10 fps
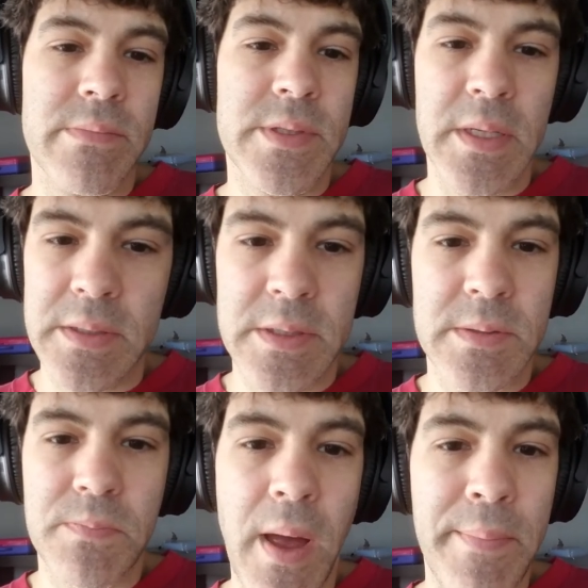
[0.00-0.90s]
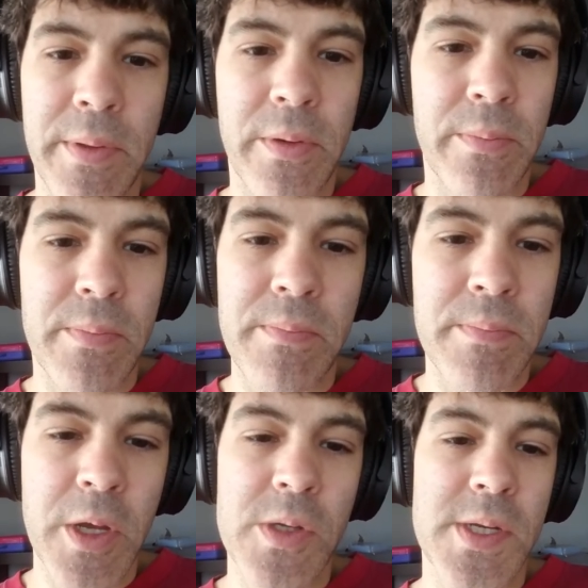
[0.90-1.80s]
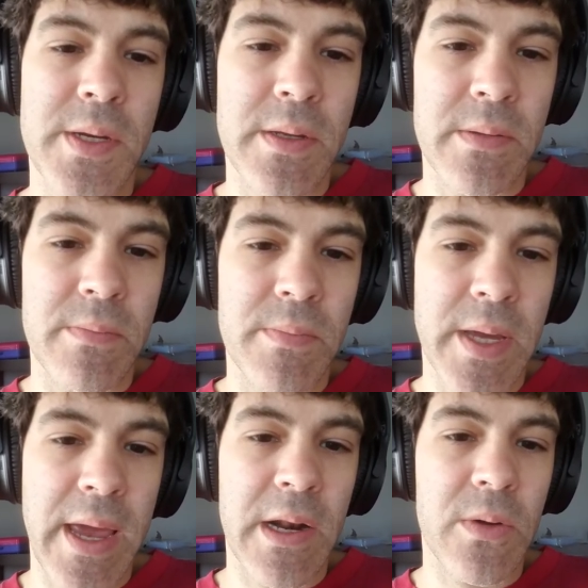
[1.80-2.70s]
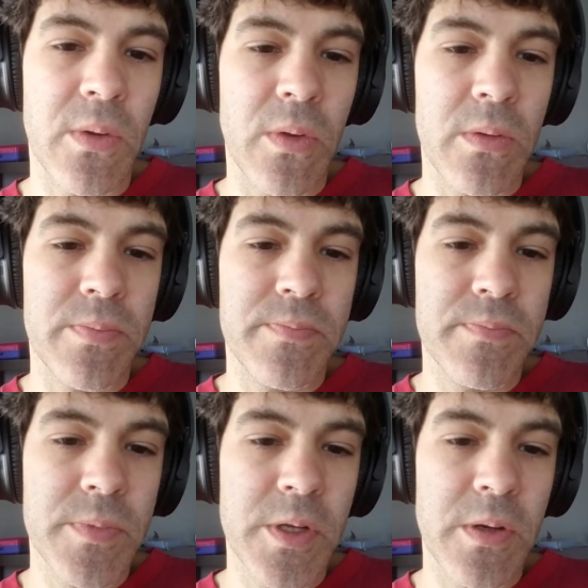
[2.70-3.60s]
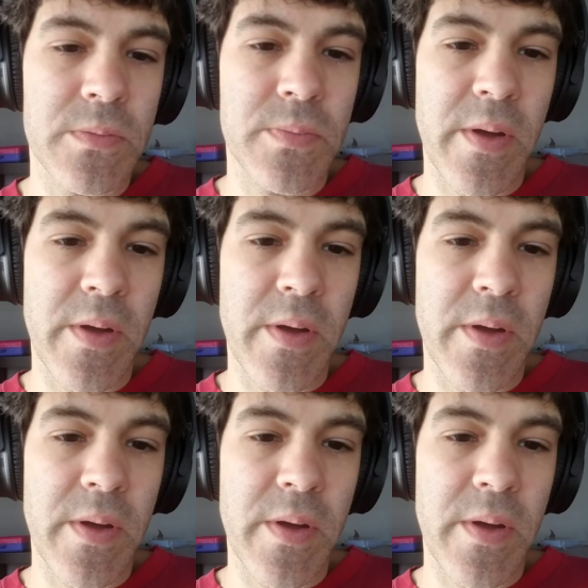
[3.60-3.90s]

since popular music and mechanical you know,